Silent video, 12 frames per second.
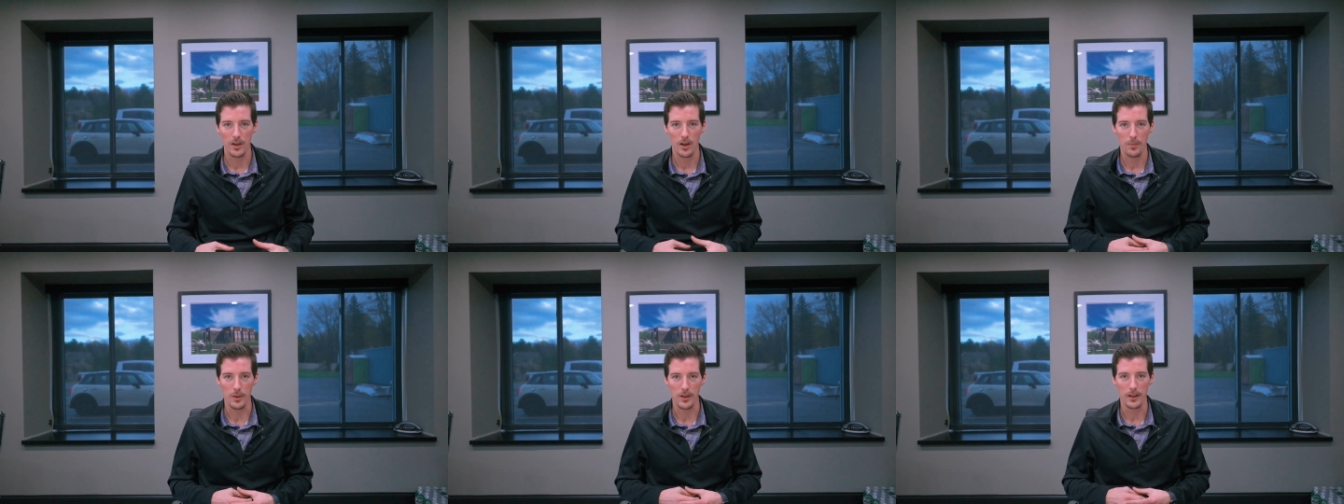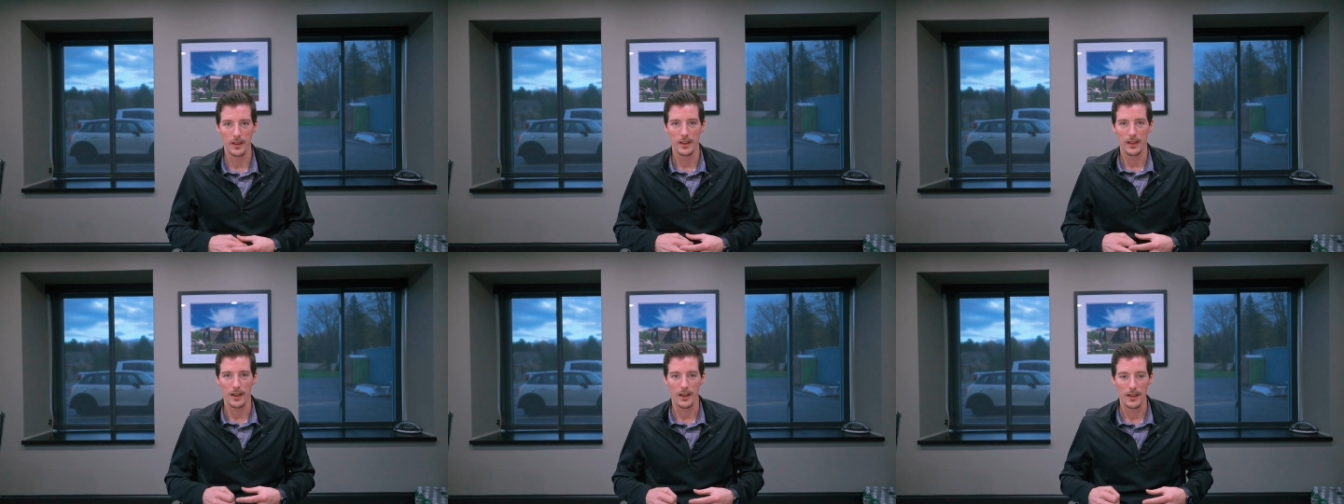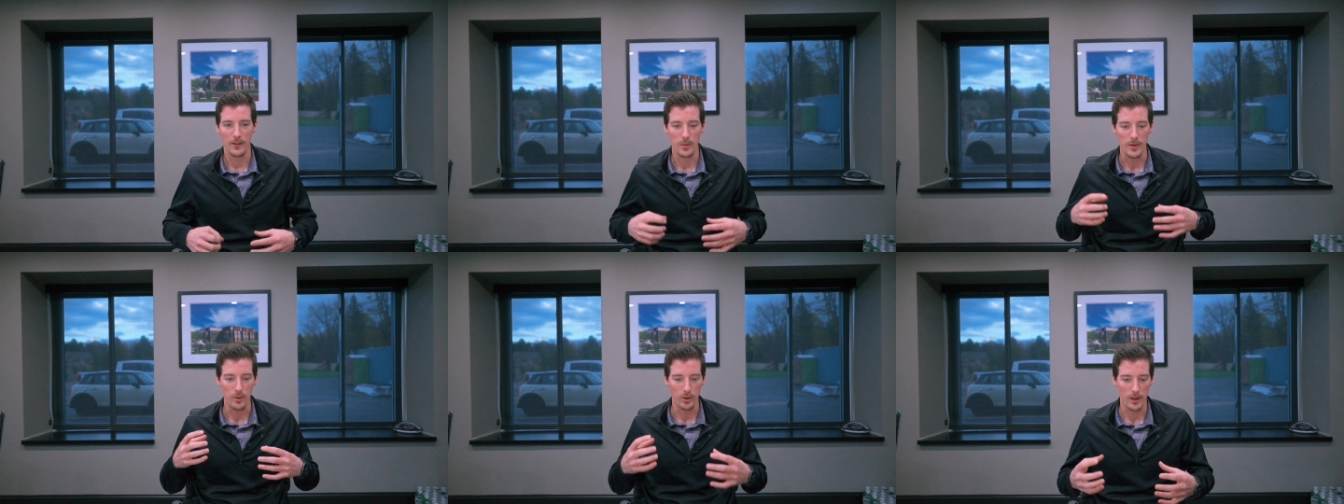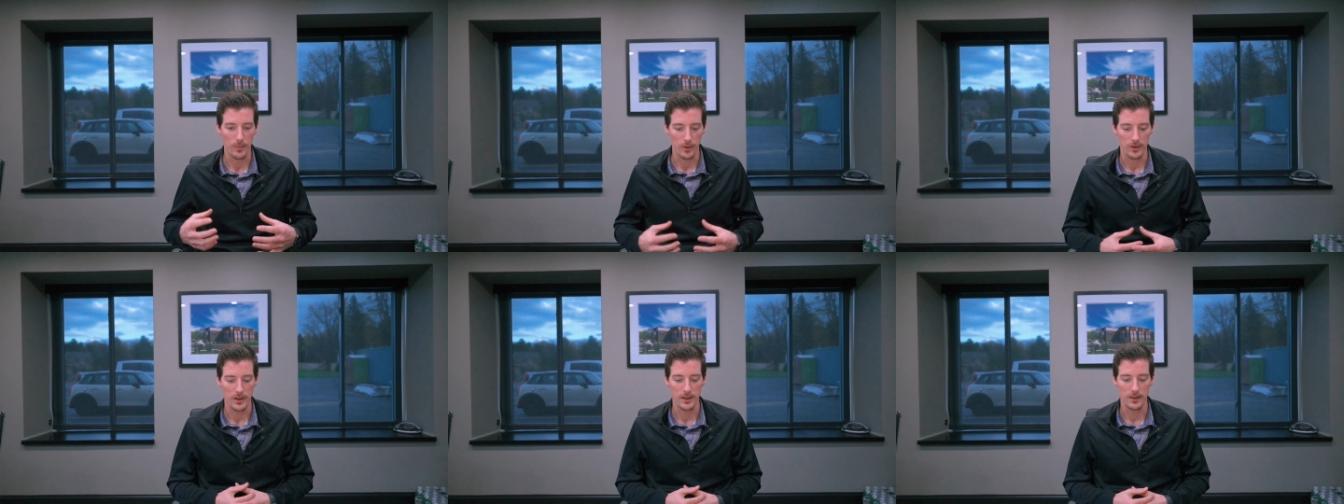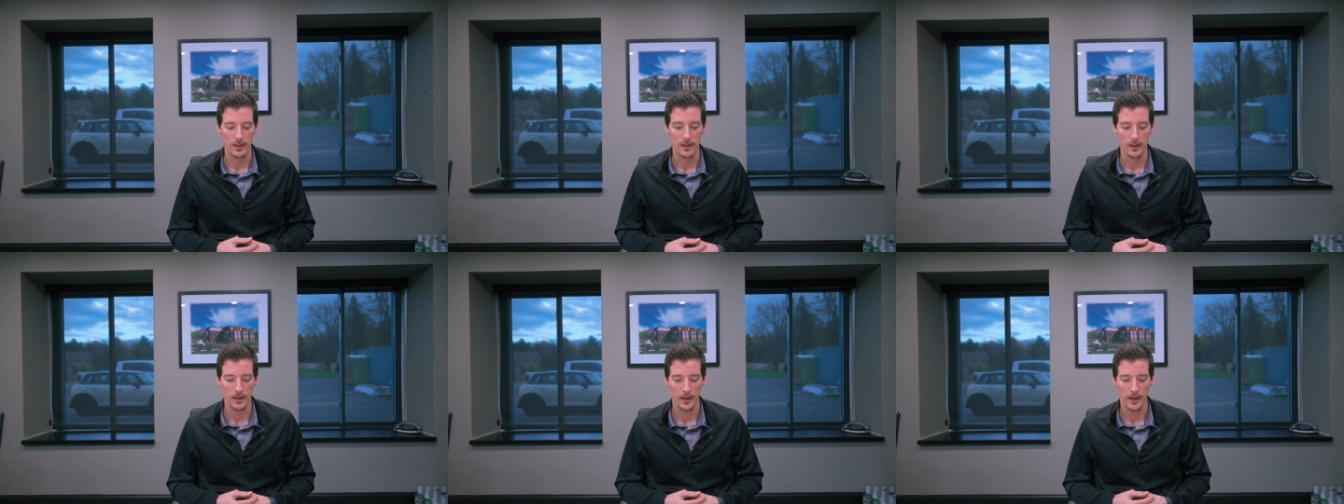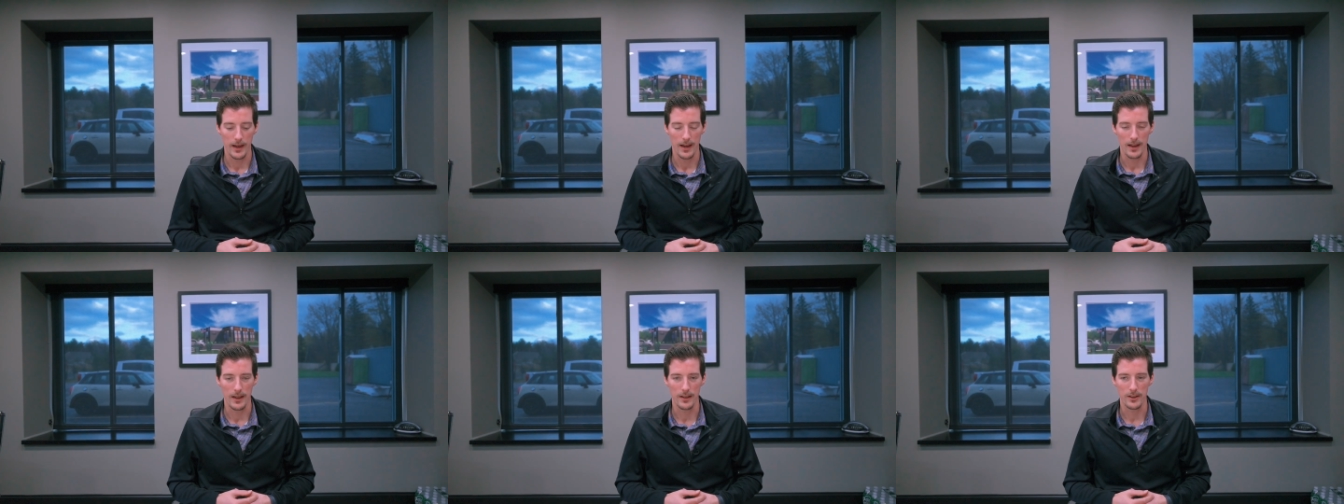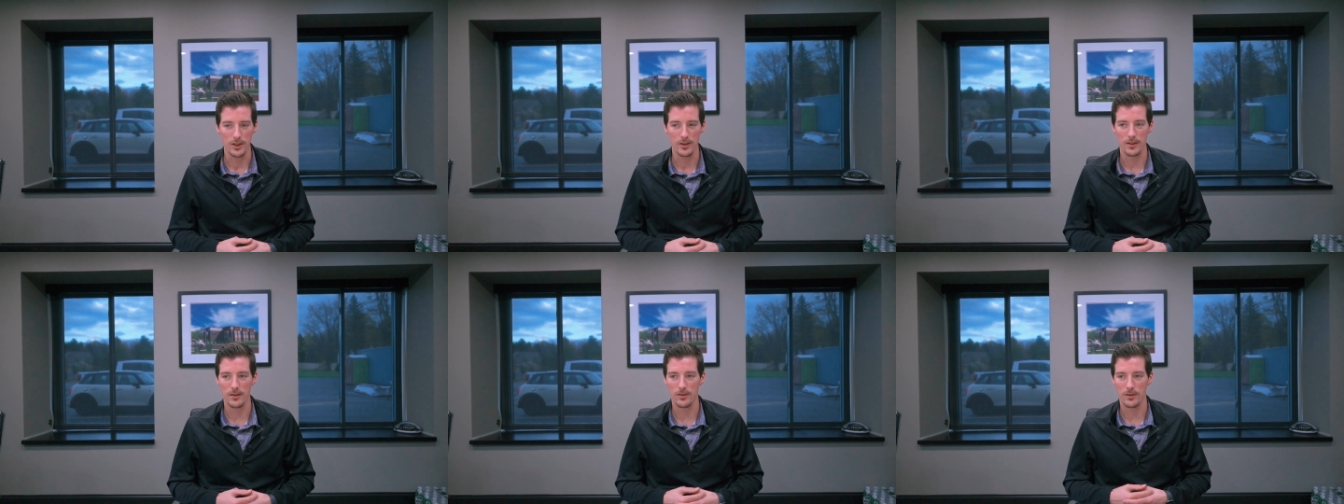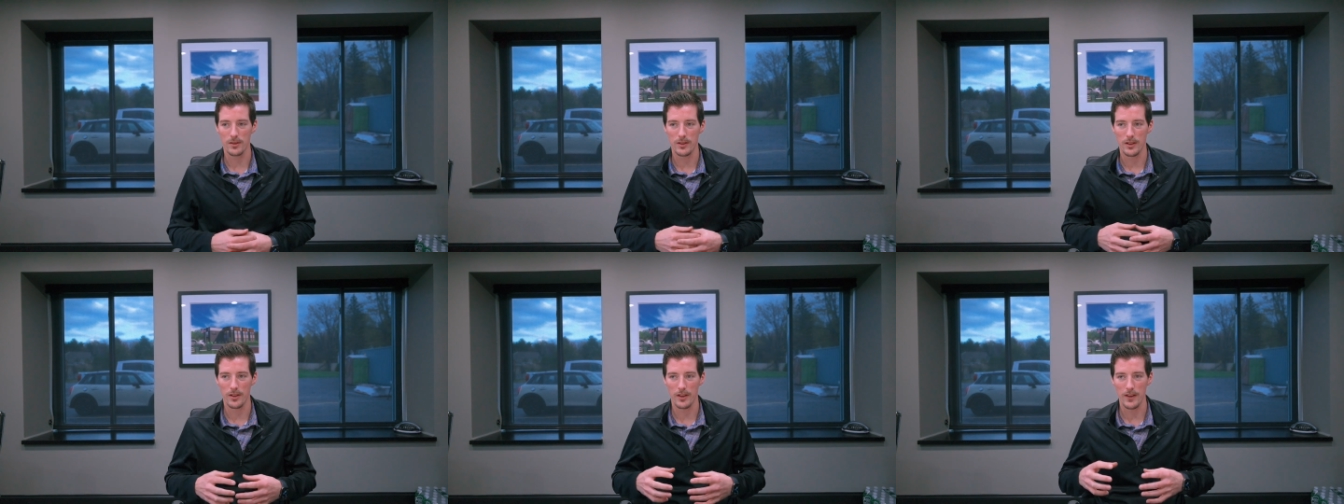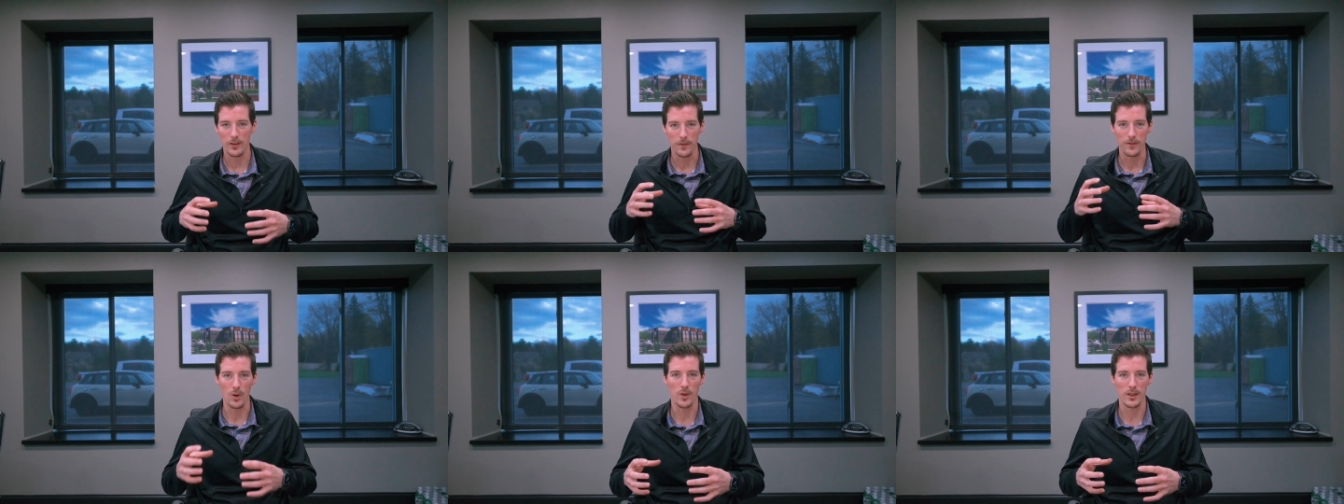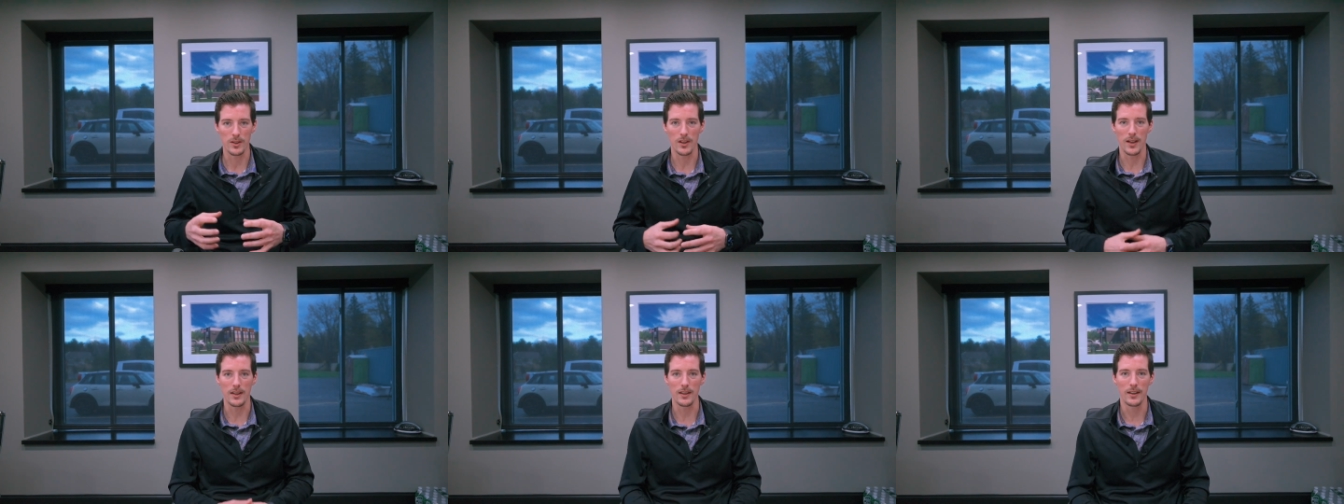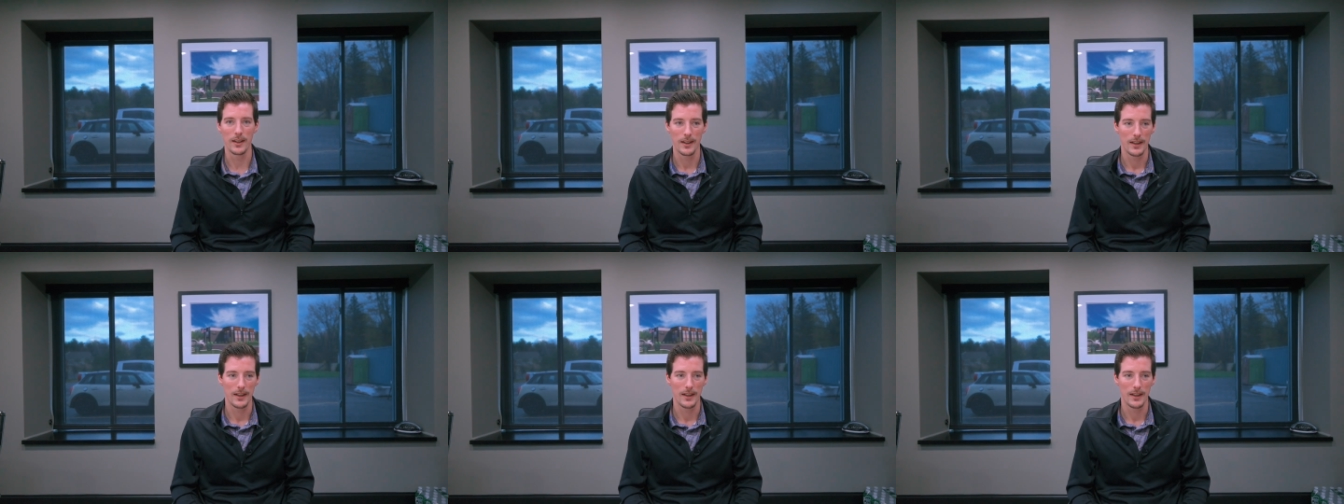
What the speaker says: it all, but you have to be really persistent and just, you have to focus on it.